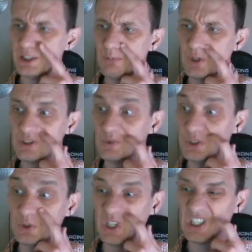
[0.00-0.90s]
the person was
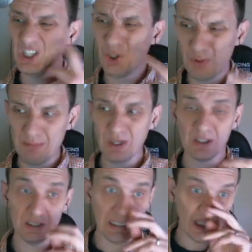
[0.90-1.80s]
using a little bit bigger
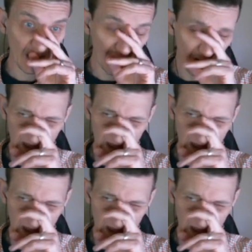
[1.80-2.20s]
leader.